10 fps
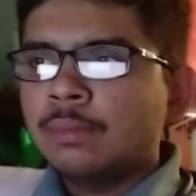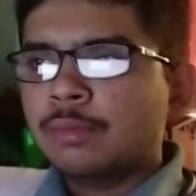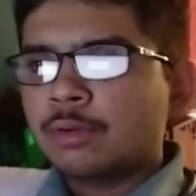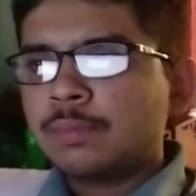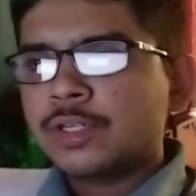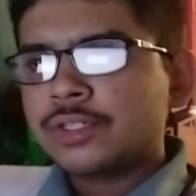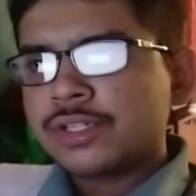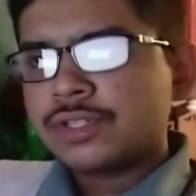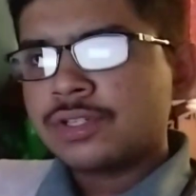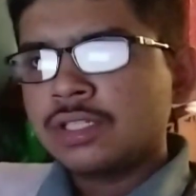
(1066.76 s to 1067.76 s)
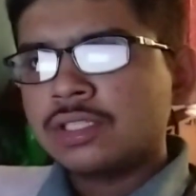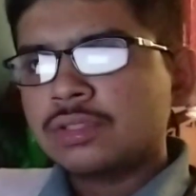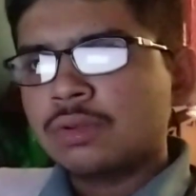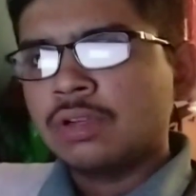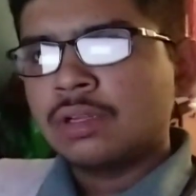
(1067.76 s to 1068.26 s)
proportional
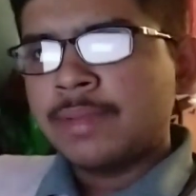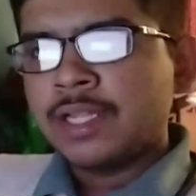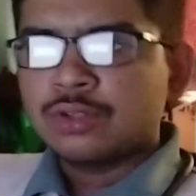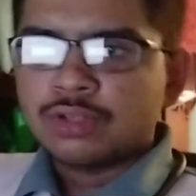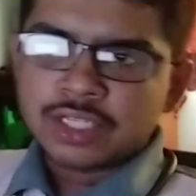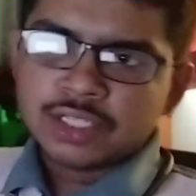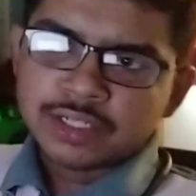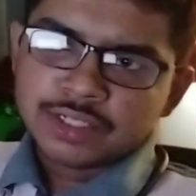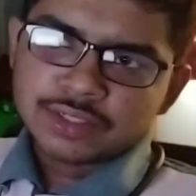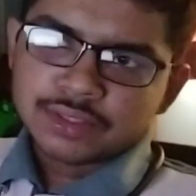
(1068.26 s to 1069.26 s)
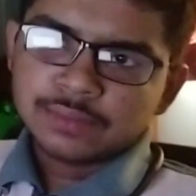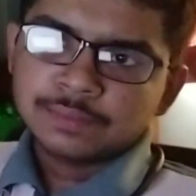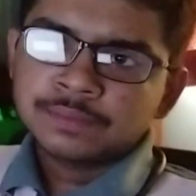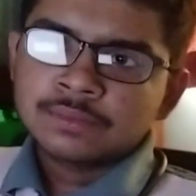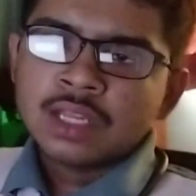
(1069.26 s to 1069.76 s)
or majority.
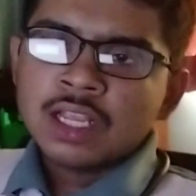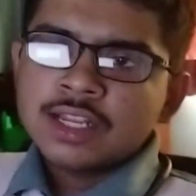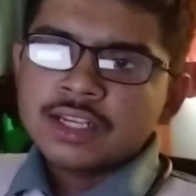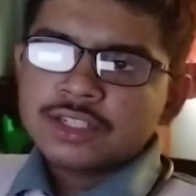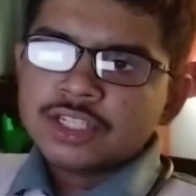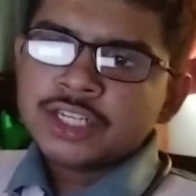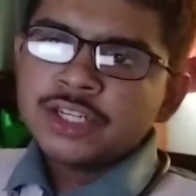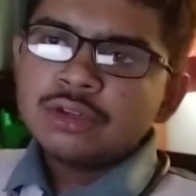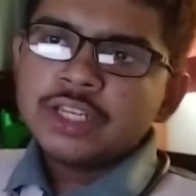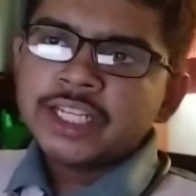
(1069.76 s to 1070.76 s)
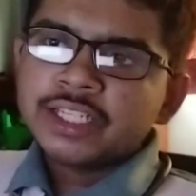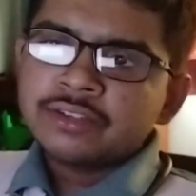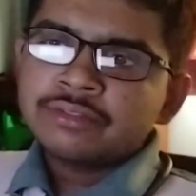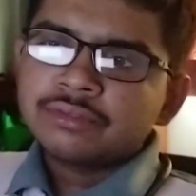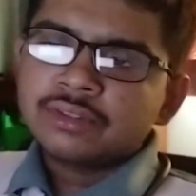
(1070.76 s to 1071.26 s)
Scheduling
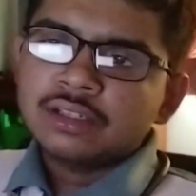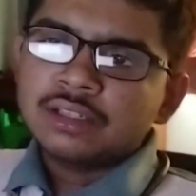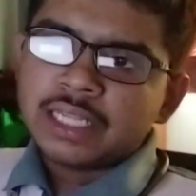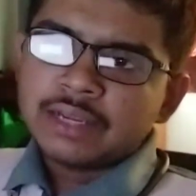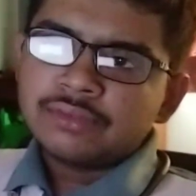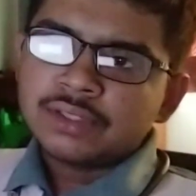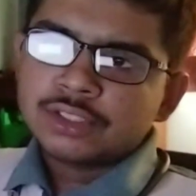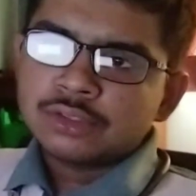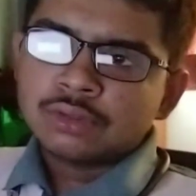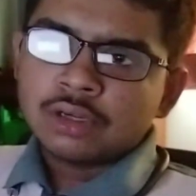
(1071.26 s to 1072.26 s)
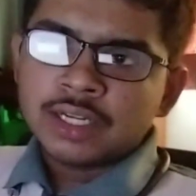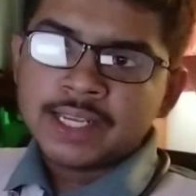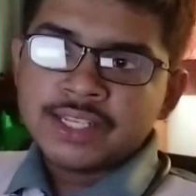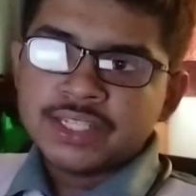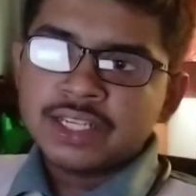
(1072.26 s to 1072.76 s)
refers to
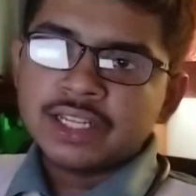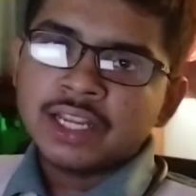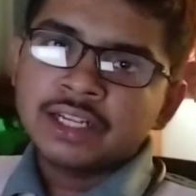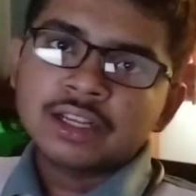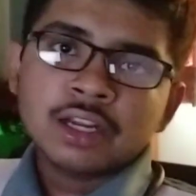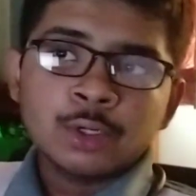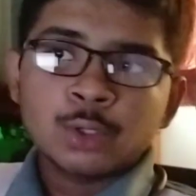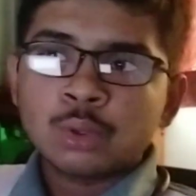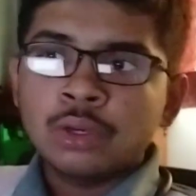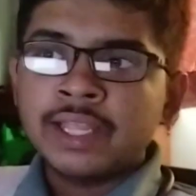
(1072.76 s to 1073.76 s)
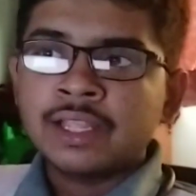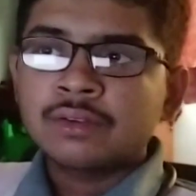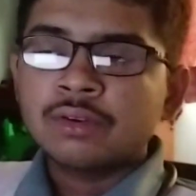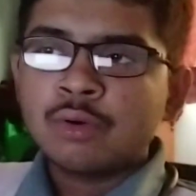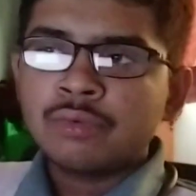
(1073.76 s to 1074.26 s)
arranging and controlling
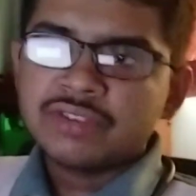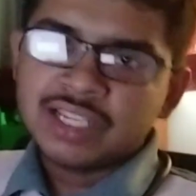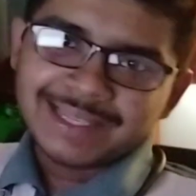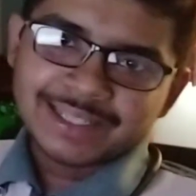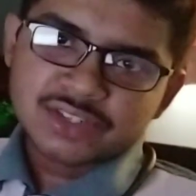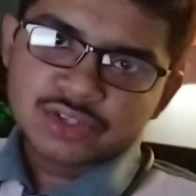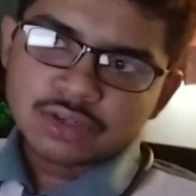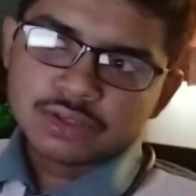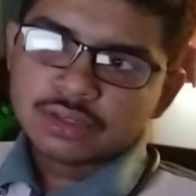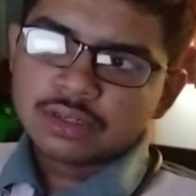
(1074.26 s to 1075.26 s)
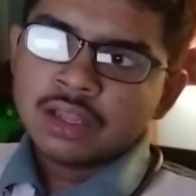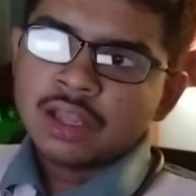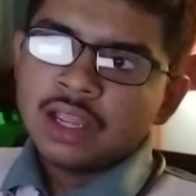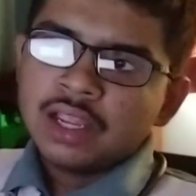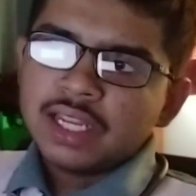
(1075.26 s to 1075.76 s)
of elections.
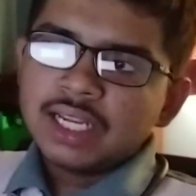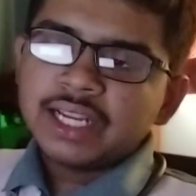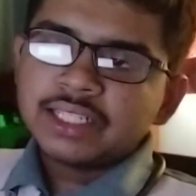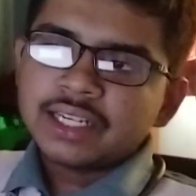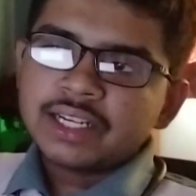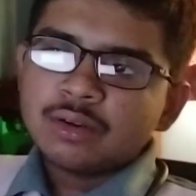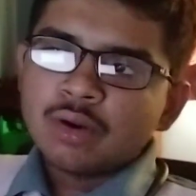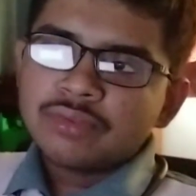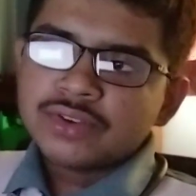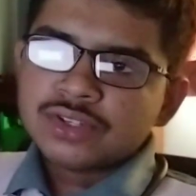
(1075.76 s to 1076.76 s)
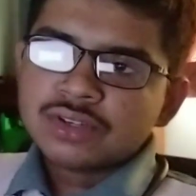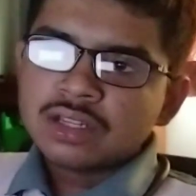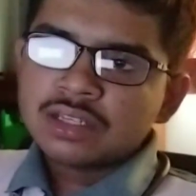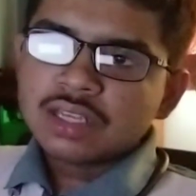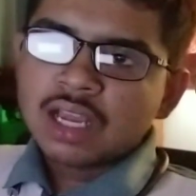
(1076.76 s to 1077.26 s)
Elected
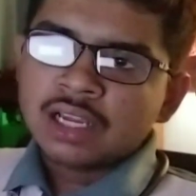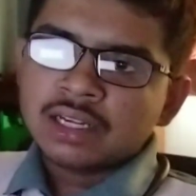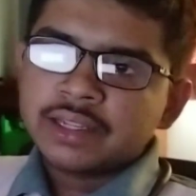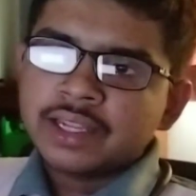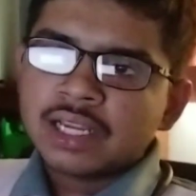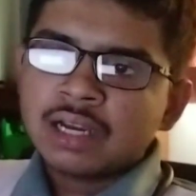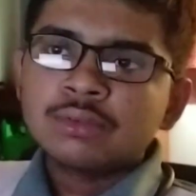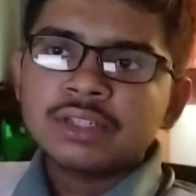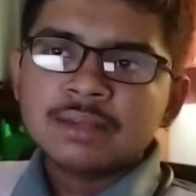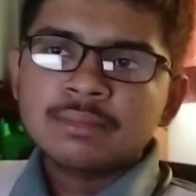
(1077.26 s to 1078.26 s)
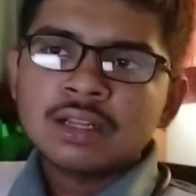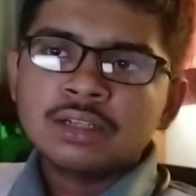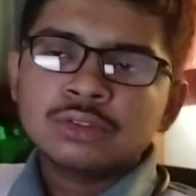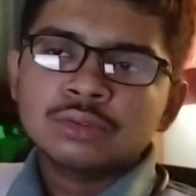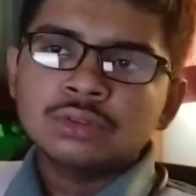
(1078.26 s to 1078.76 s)
officials are
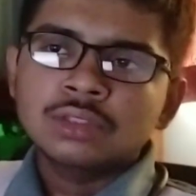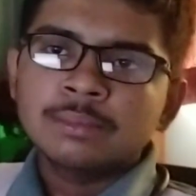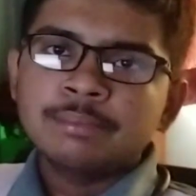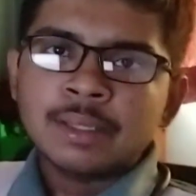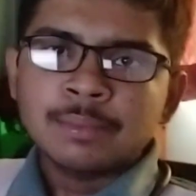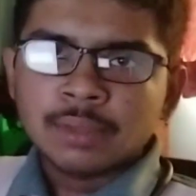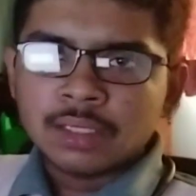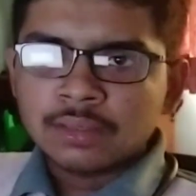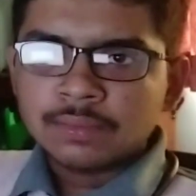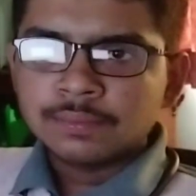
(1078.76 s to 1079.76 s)
accountable to the people.